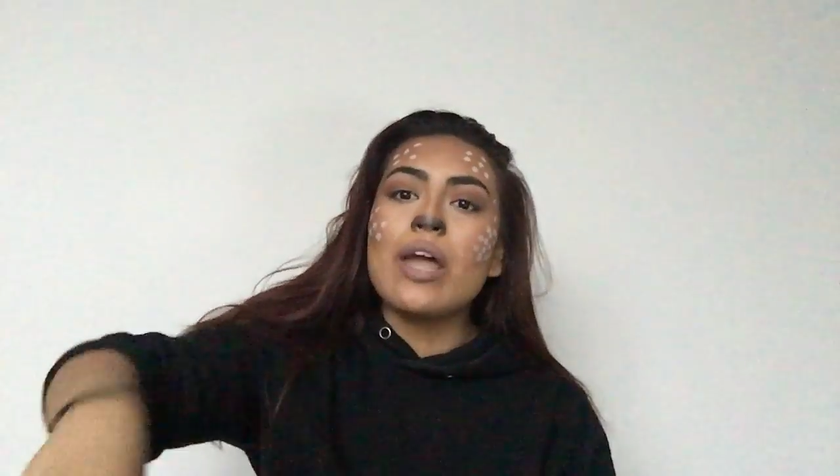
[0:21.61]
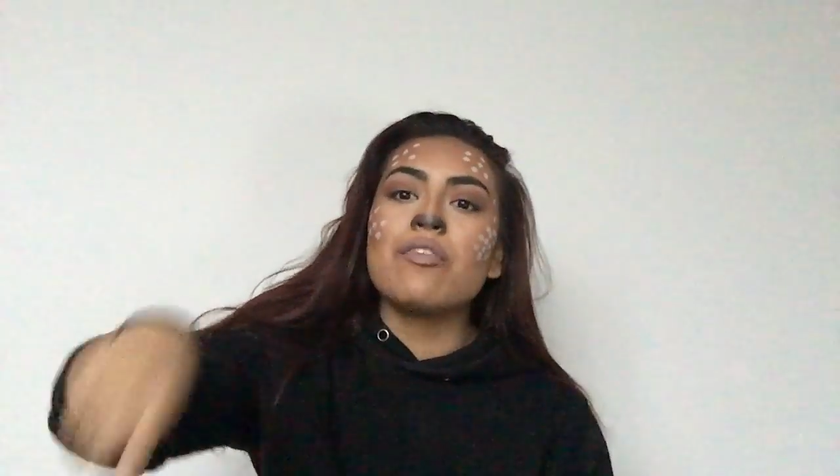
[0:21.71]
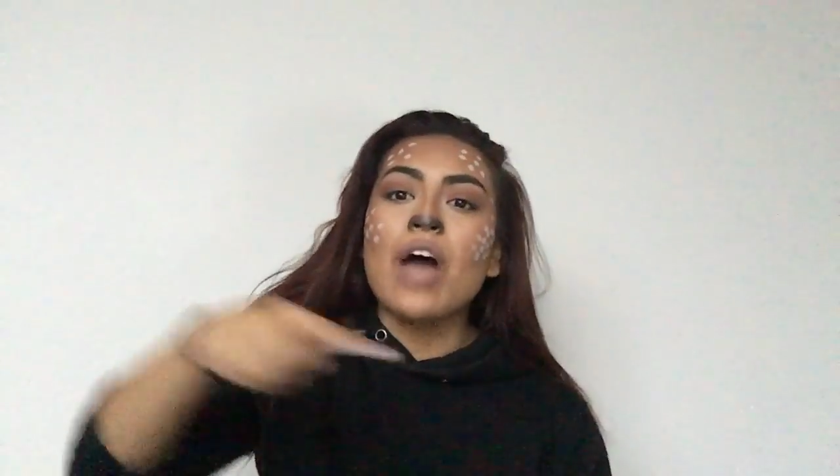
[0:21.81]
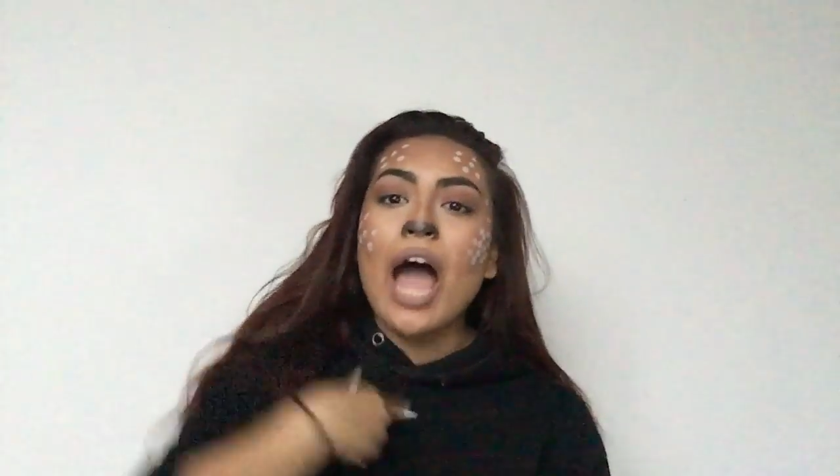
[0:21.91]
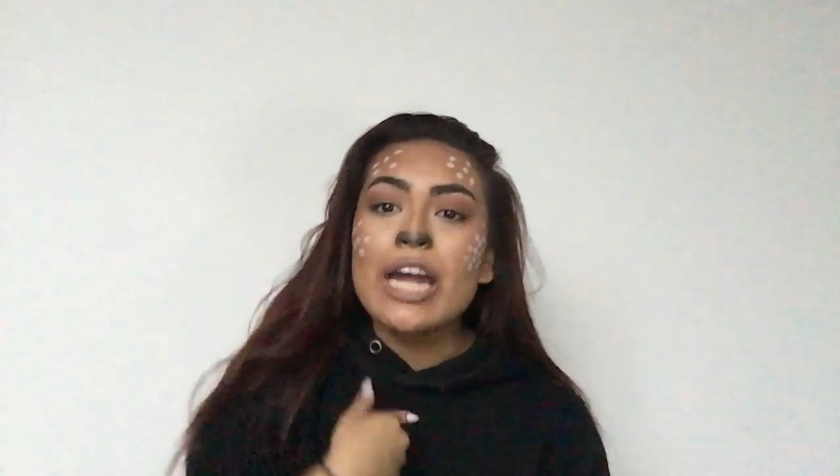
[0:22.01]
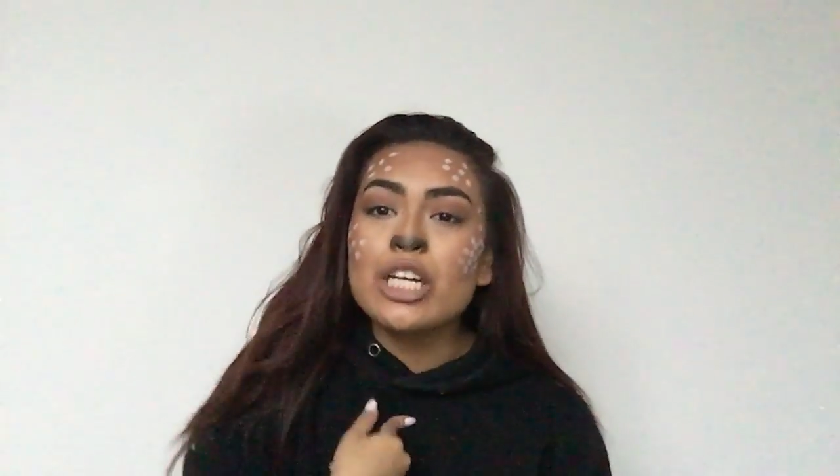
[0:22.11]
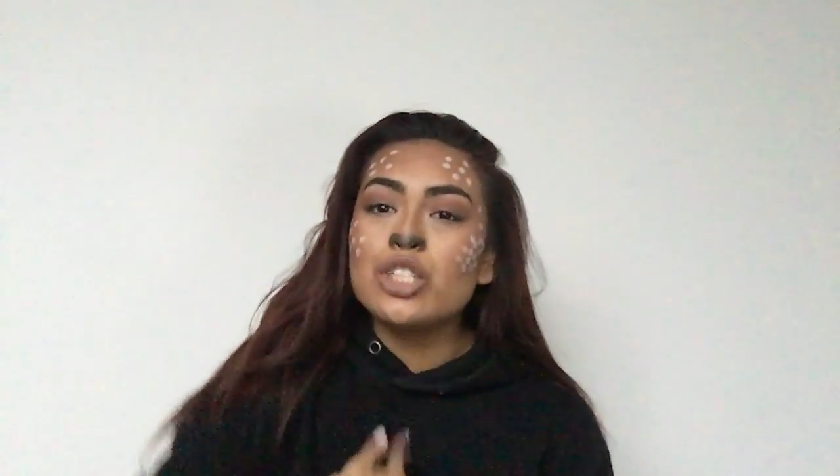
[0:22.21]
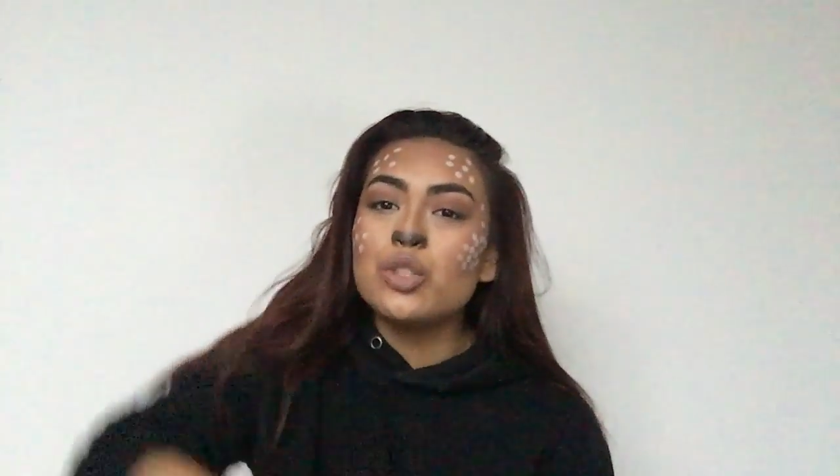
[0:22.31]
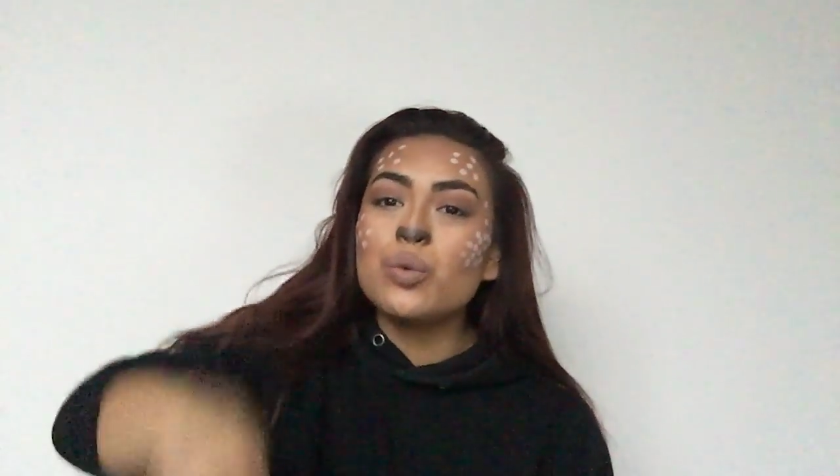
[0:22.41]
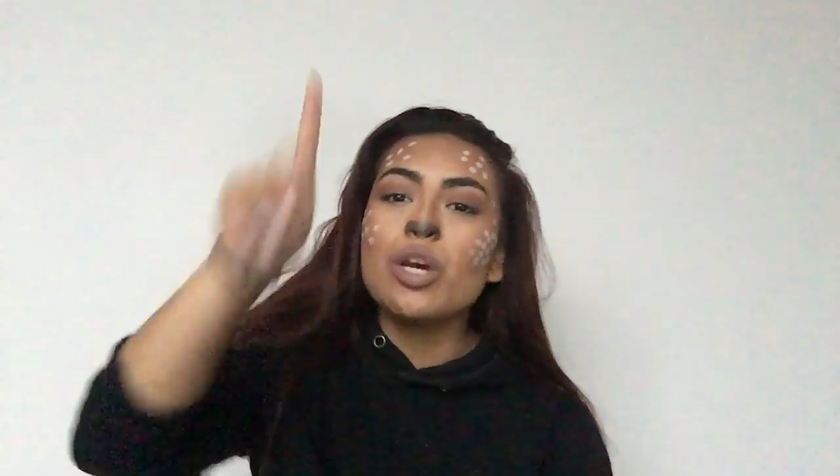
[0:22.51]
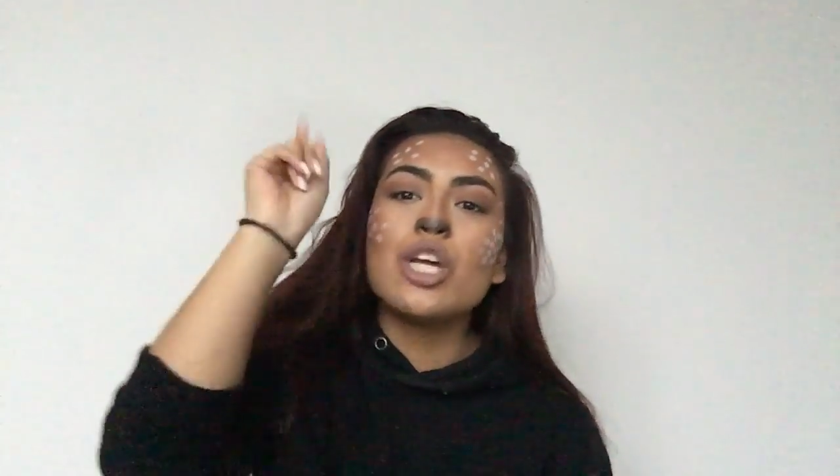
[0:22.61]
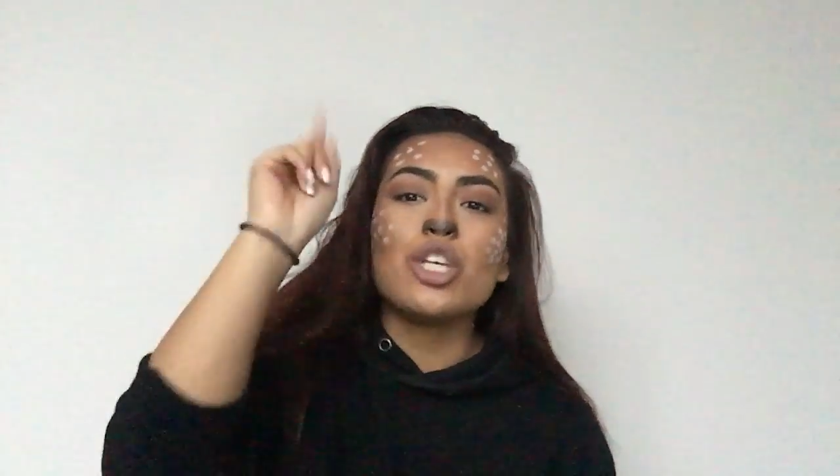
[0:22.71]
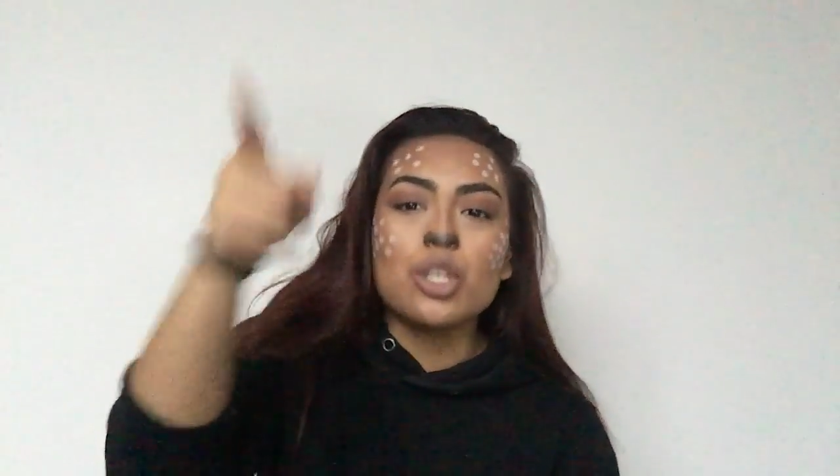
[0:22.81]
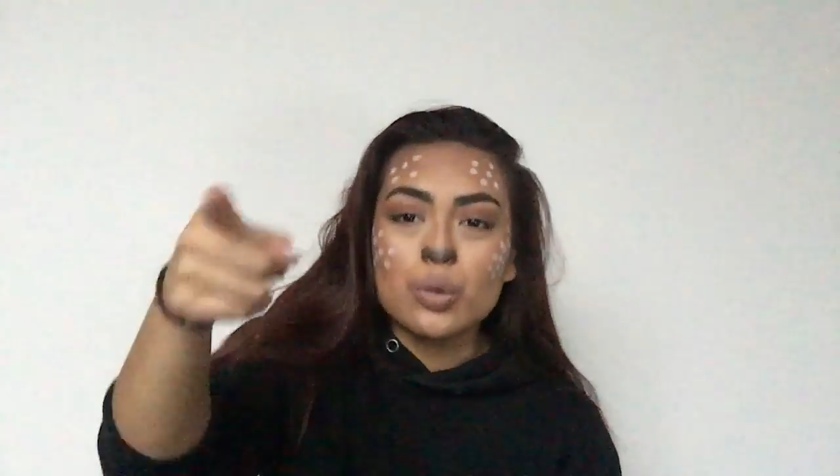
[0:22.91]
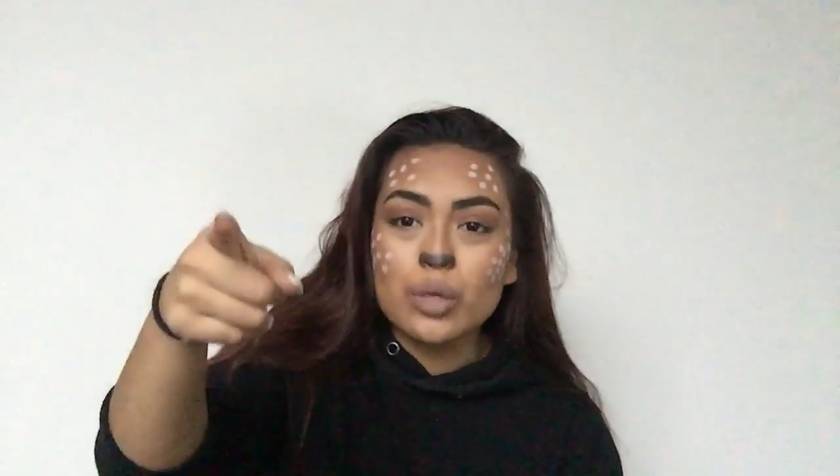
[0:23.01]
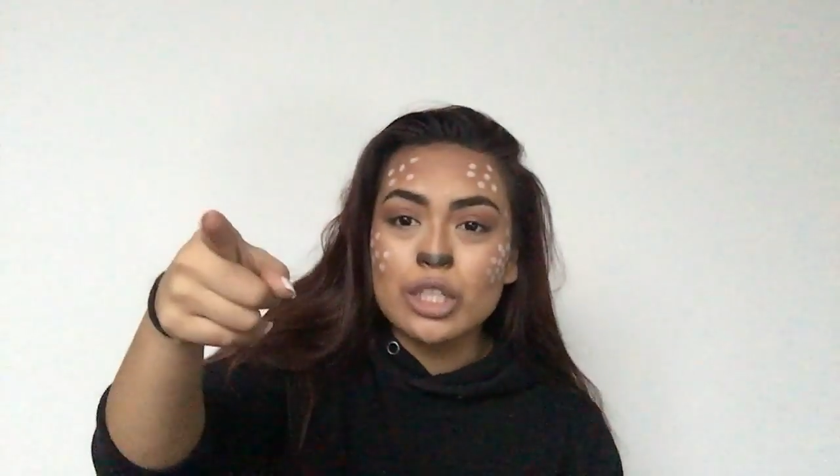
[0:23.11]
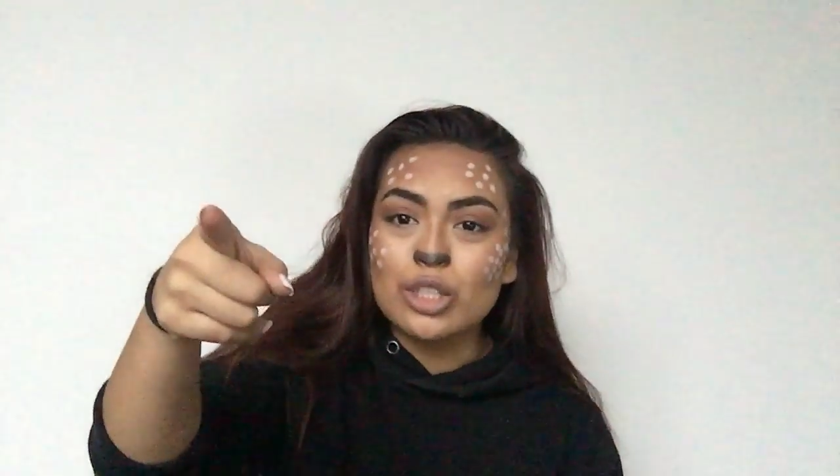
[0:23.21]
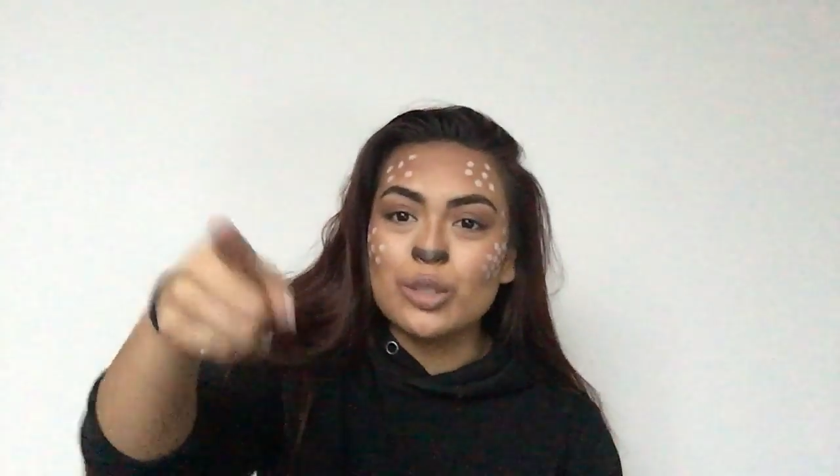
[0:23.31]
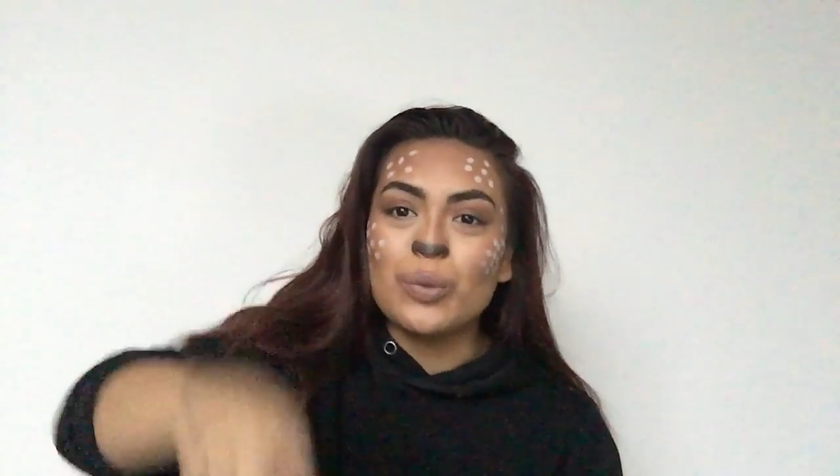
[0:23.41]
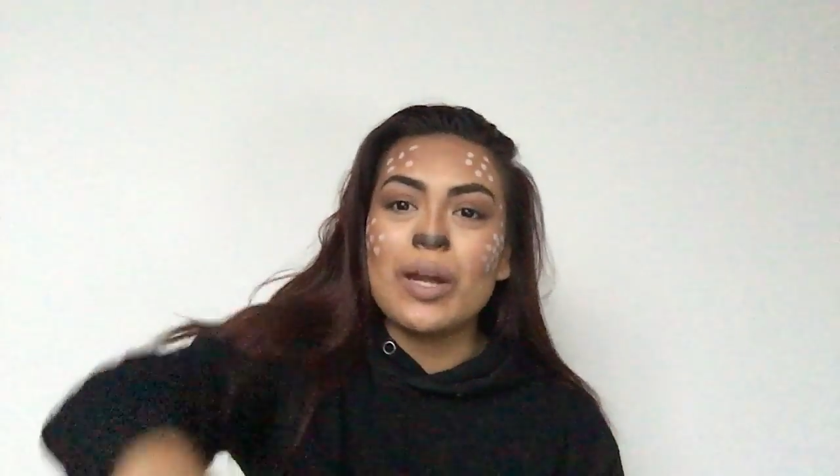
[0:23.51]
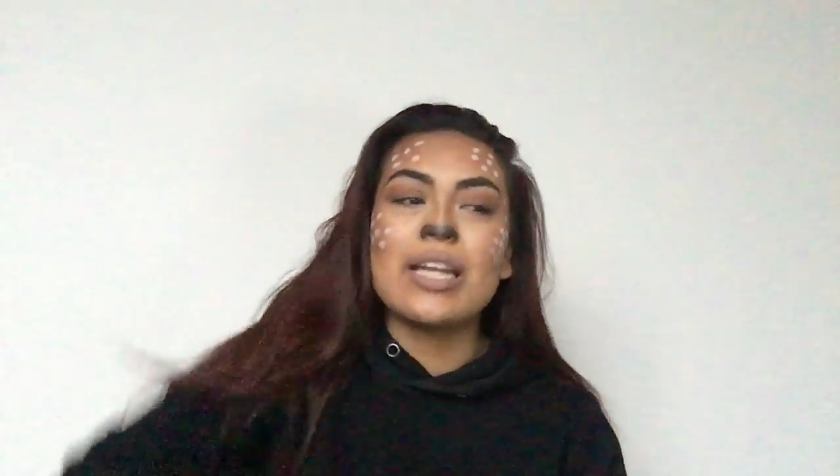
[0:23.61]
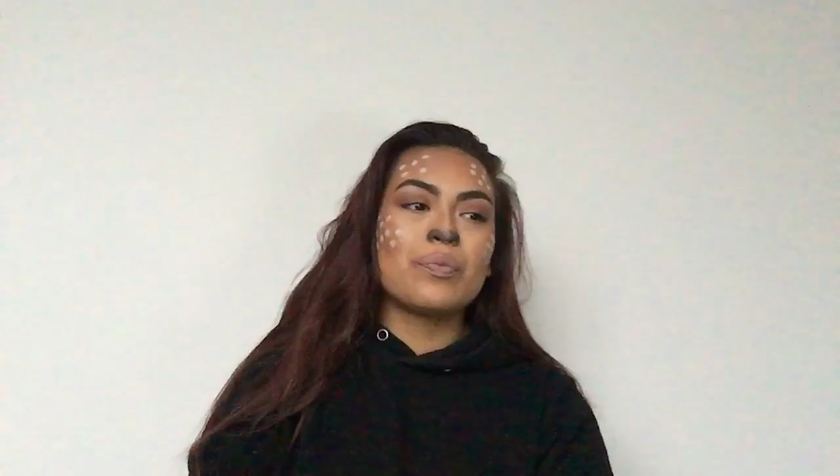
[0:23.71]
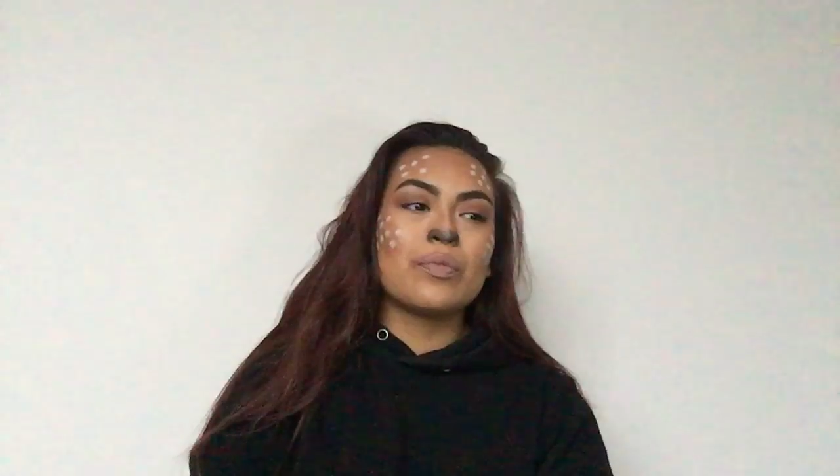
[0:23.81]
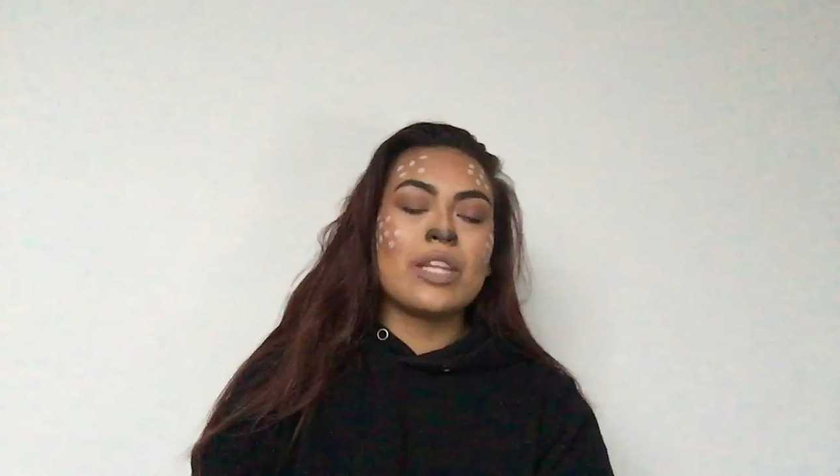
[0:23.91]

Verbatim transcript: if I can do it, you can do it.